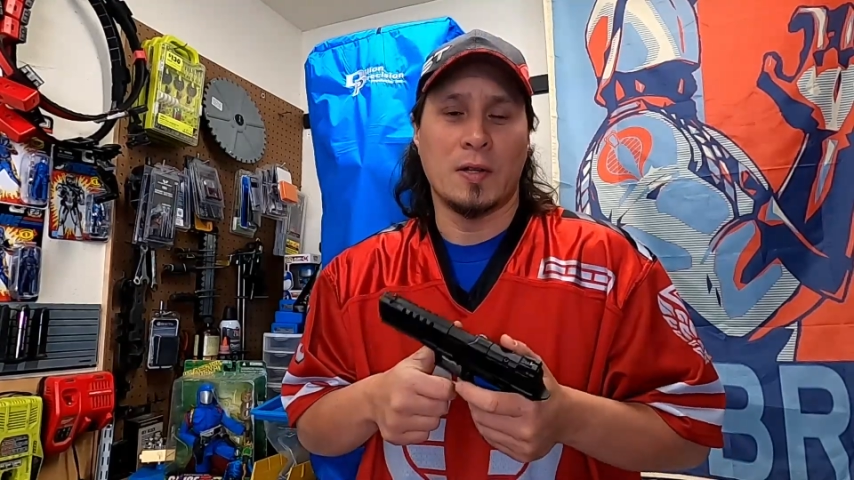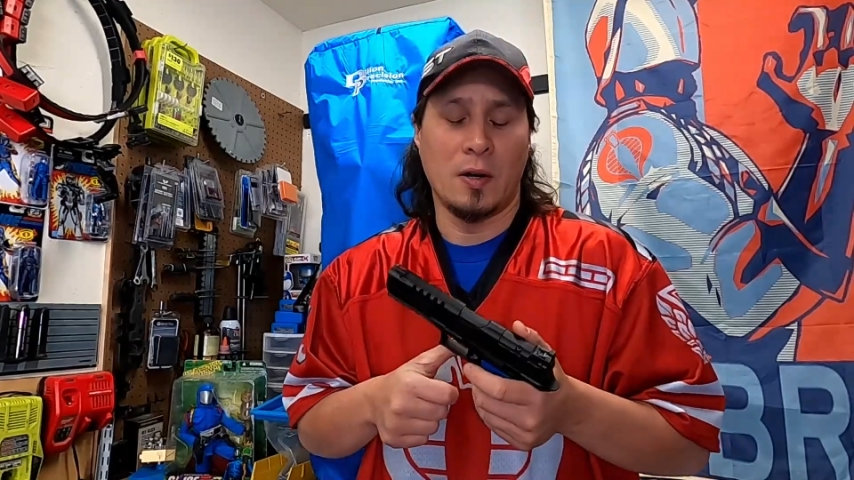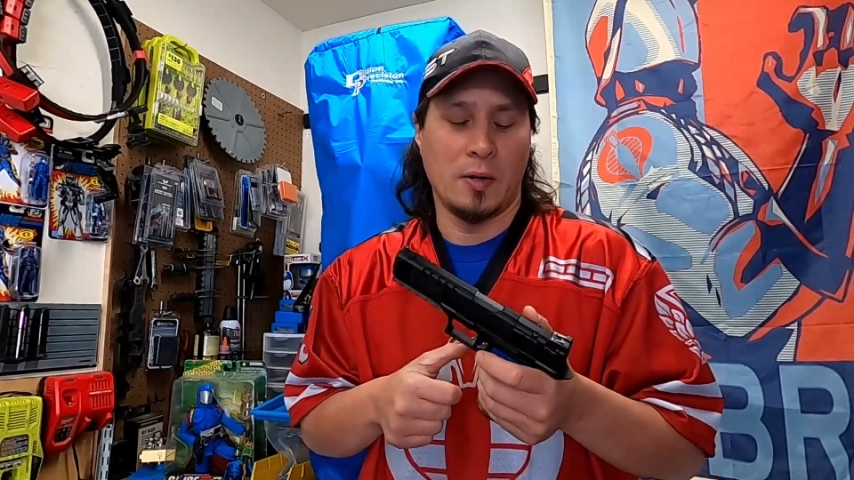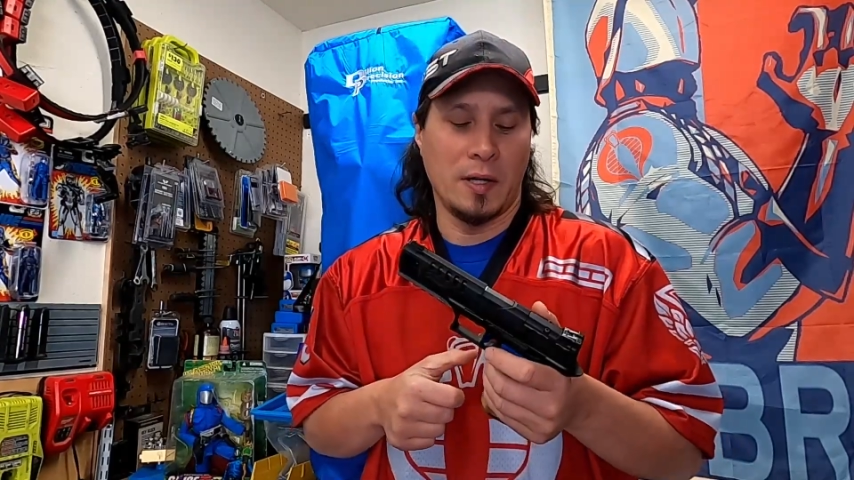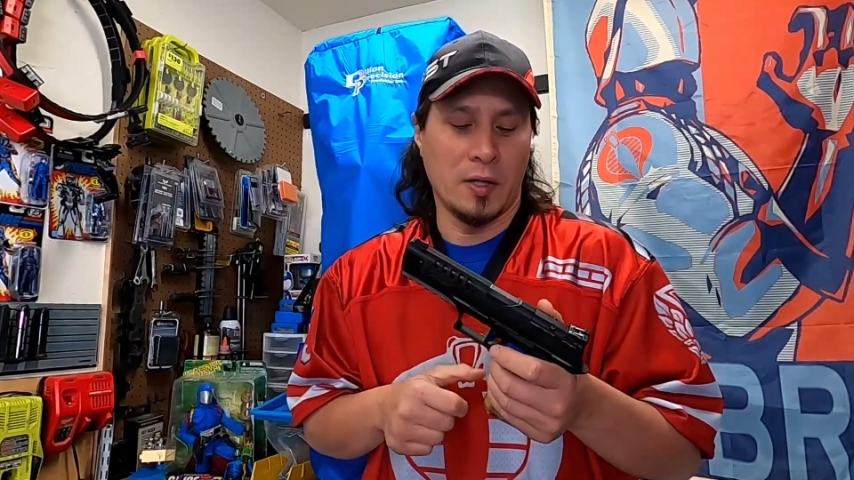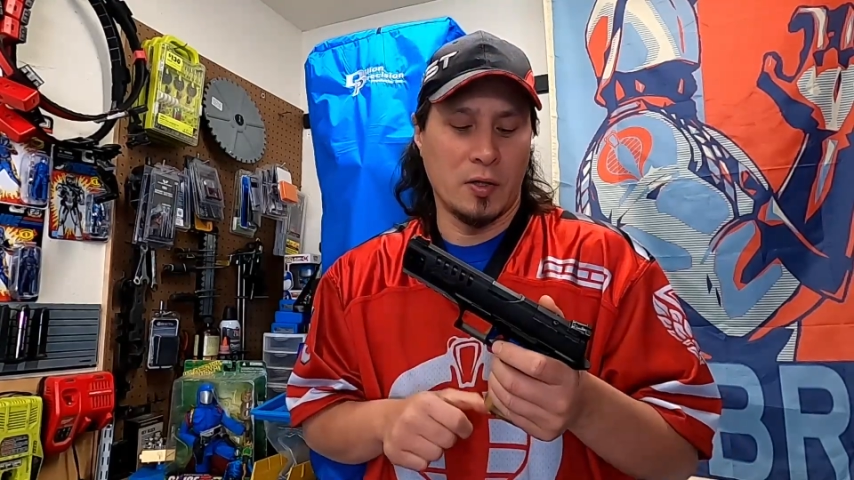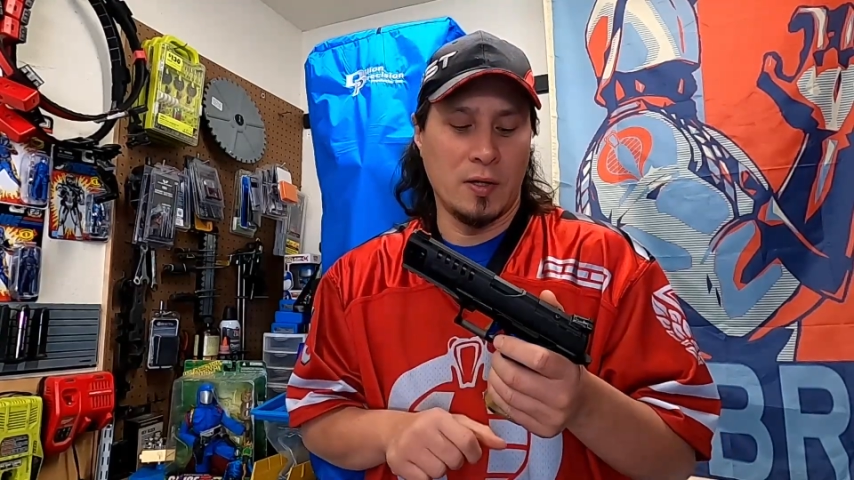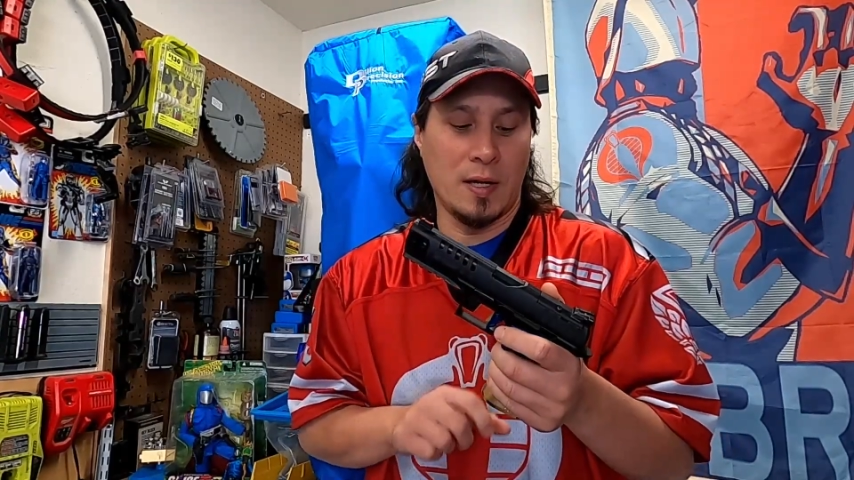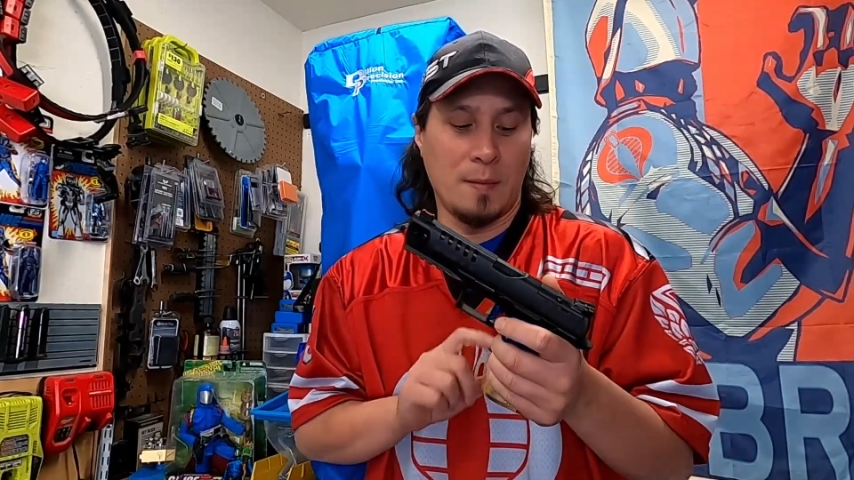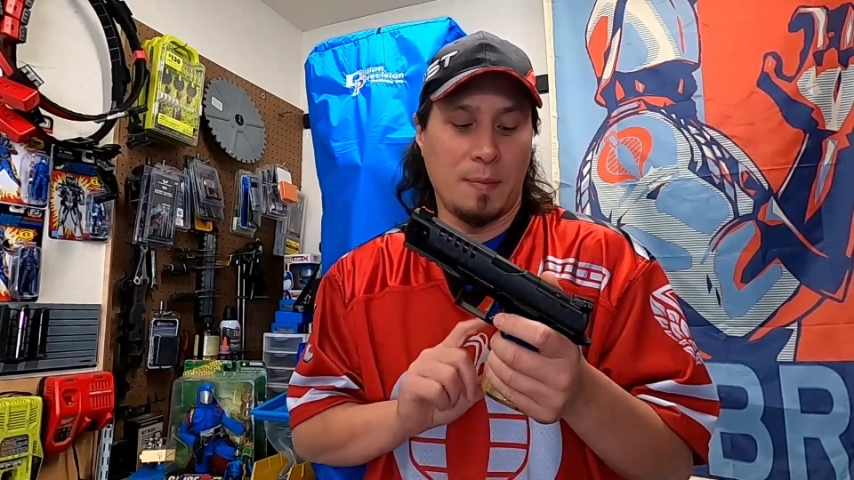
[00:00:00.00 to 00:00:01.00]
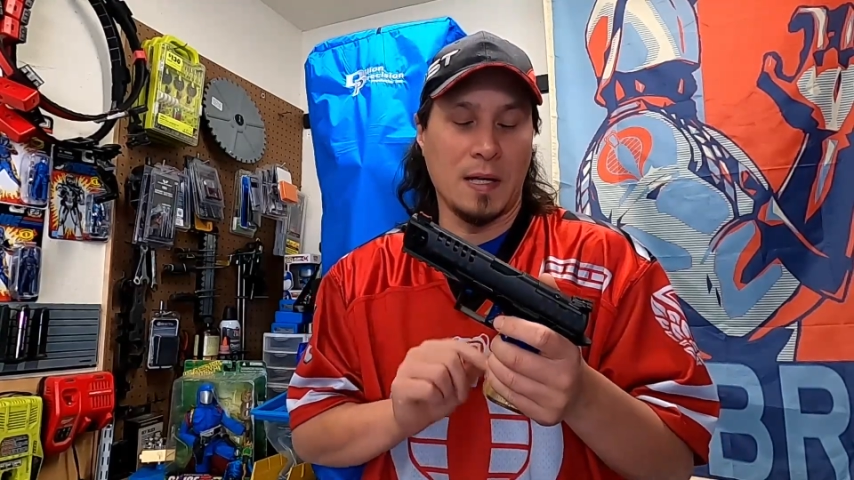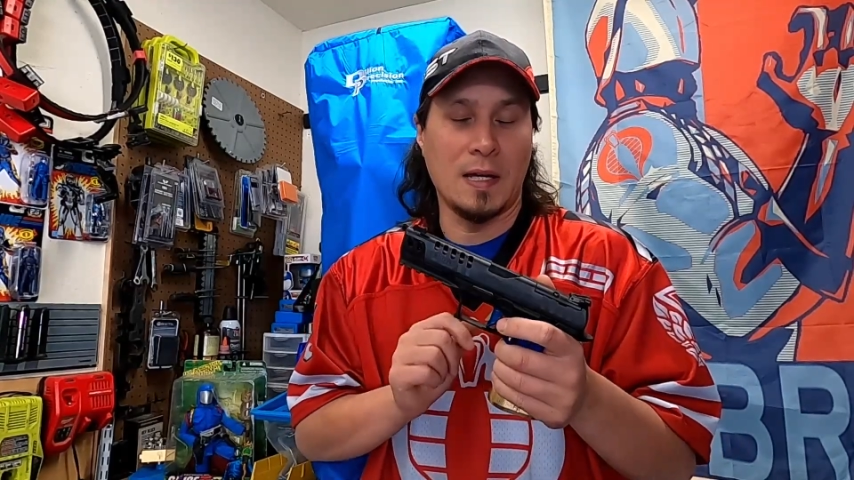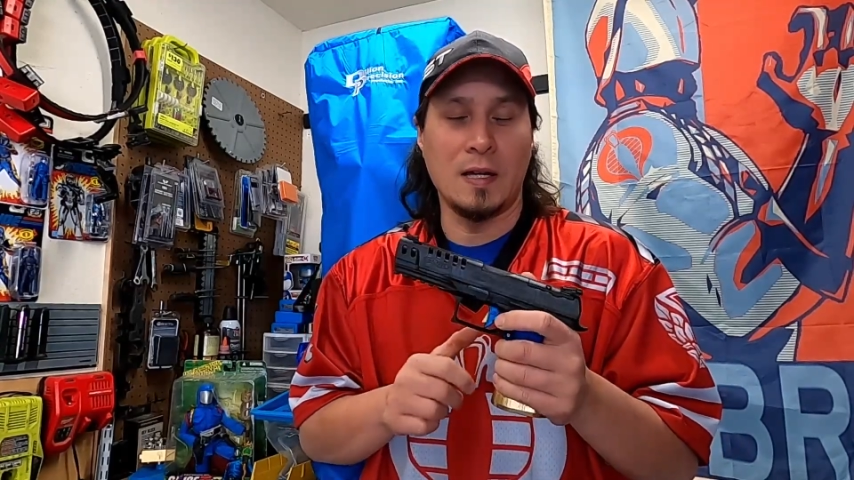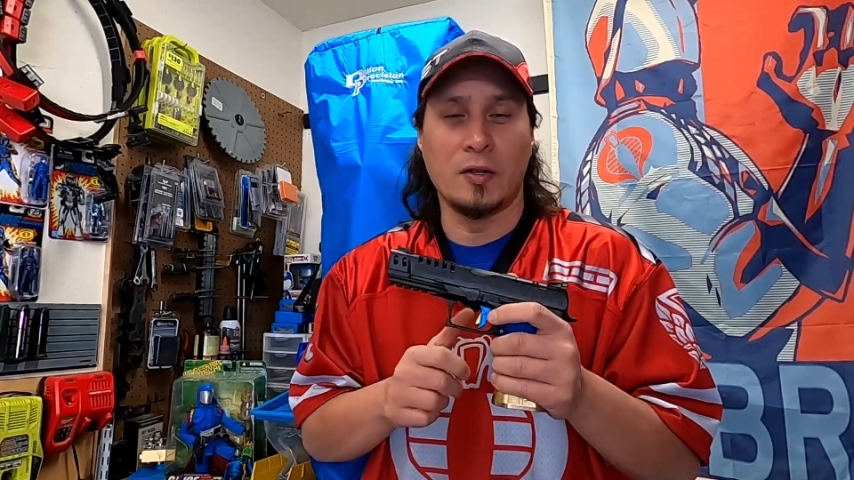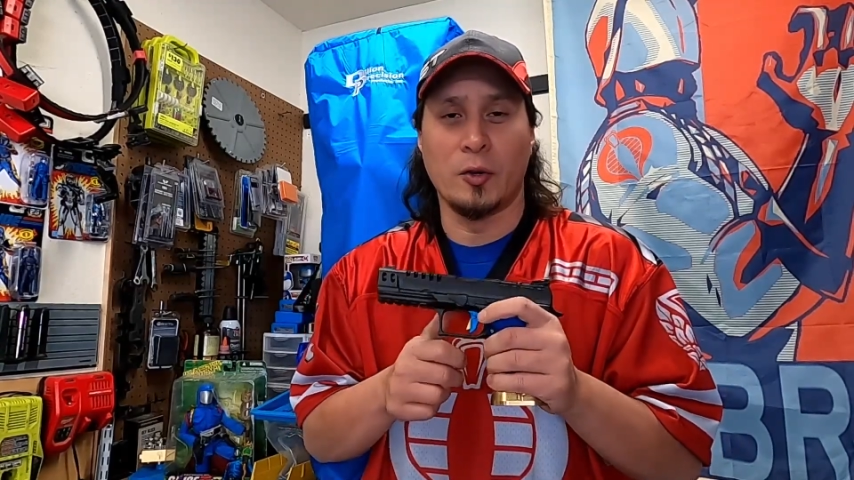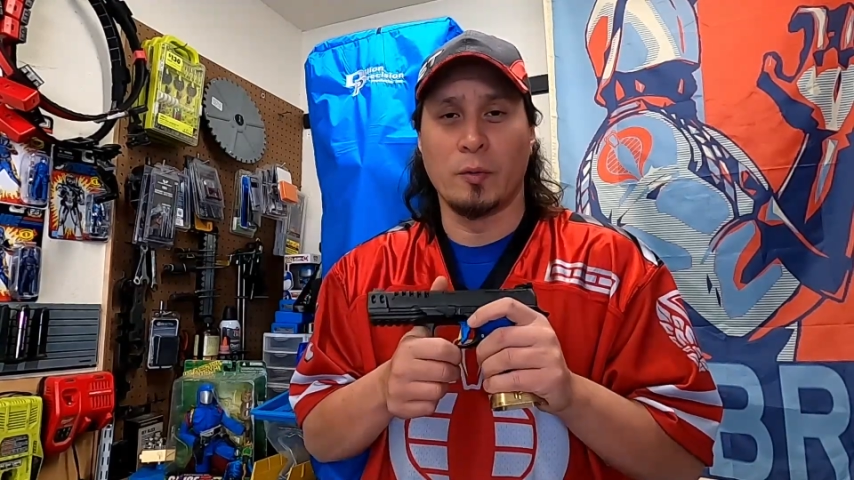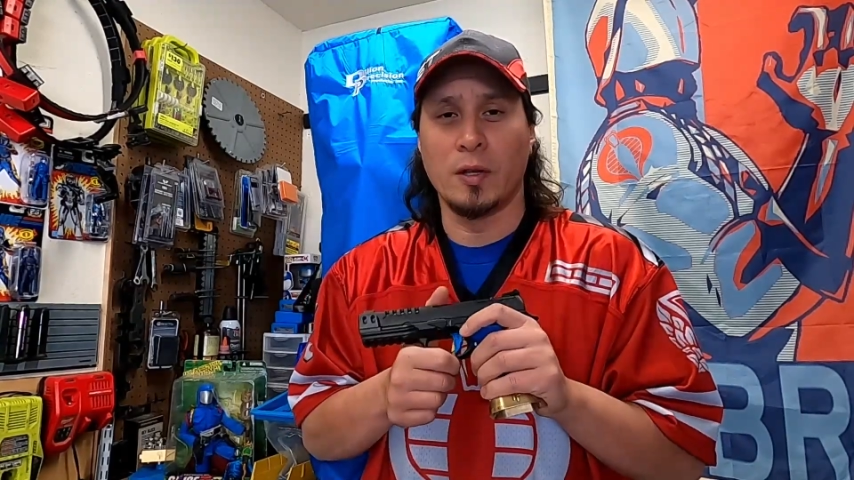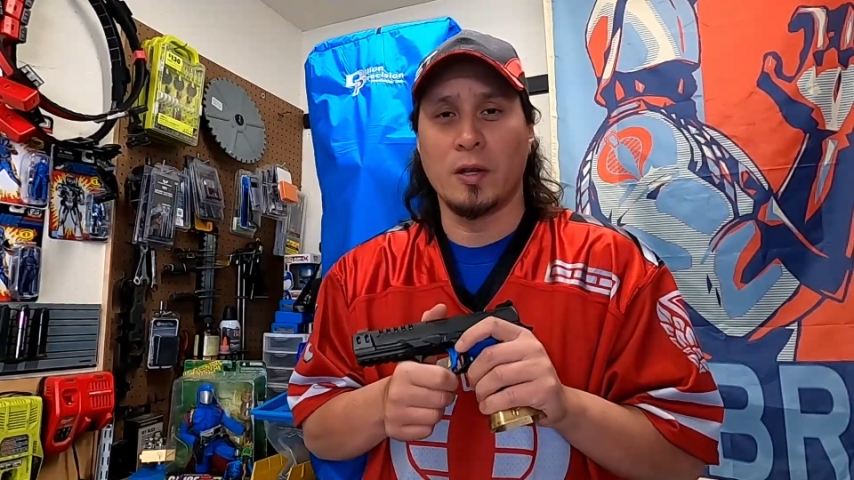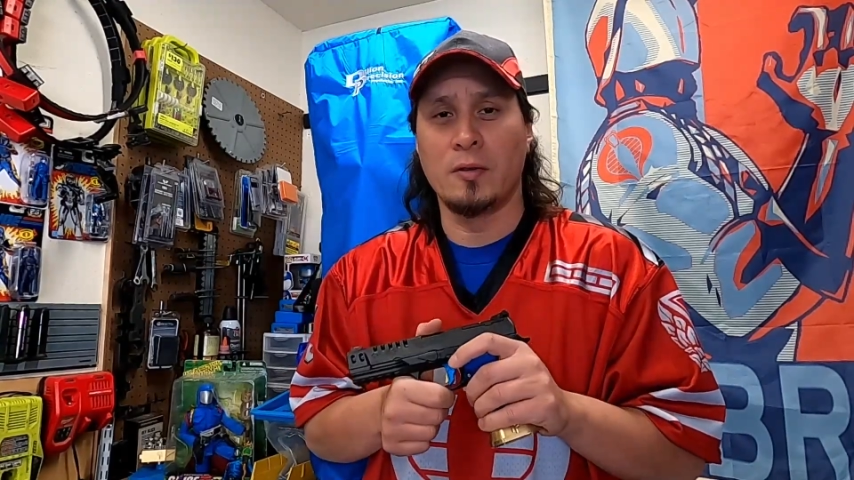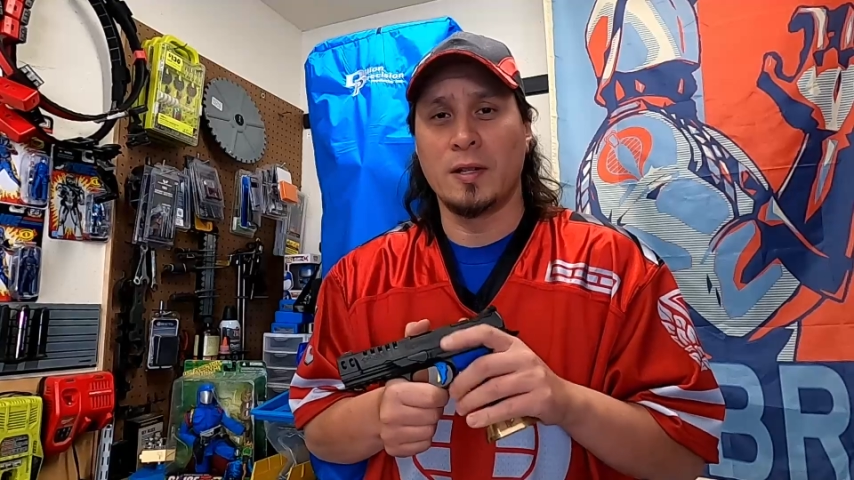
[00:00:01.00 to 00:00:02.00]
So in addition to it being easy to
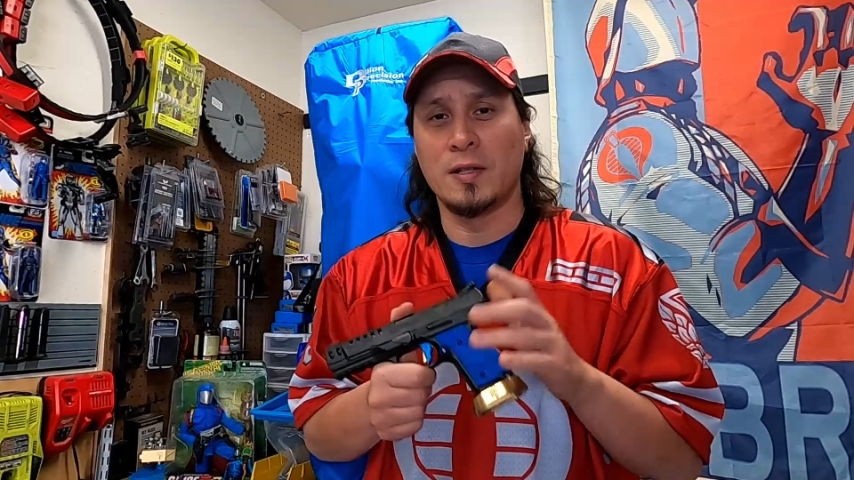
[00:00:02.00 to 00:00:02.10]
reload,